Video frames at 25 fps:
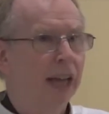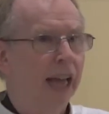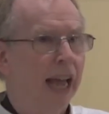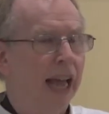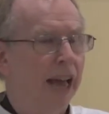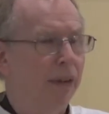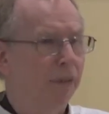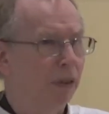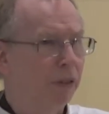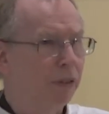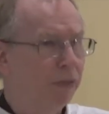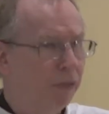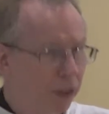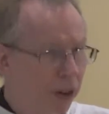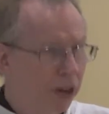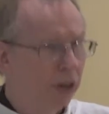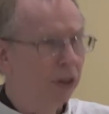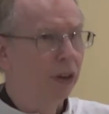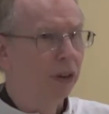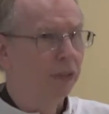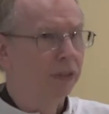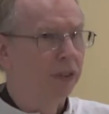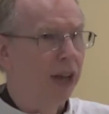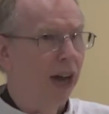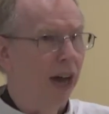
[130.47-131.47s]
have a
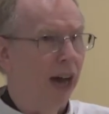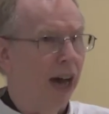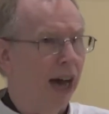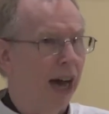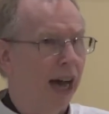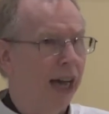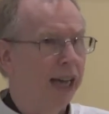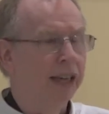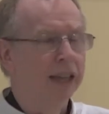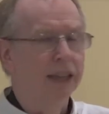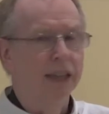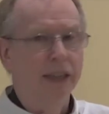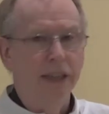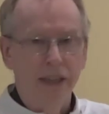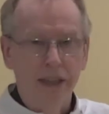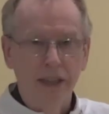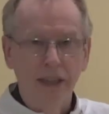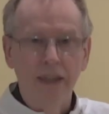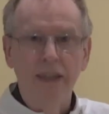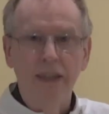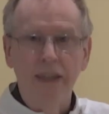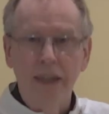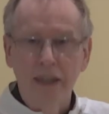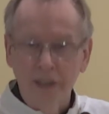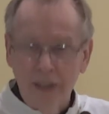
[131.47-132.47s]
fear of God
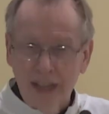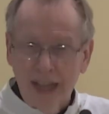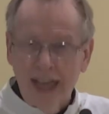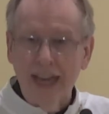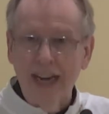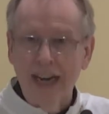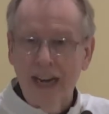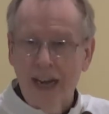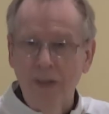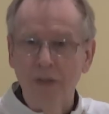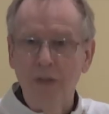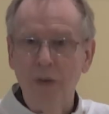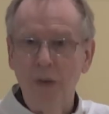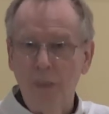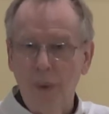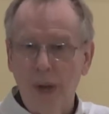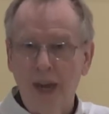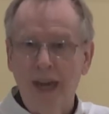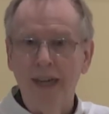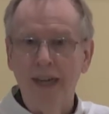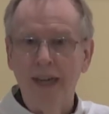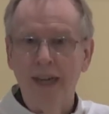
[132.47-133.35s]
in that other way,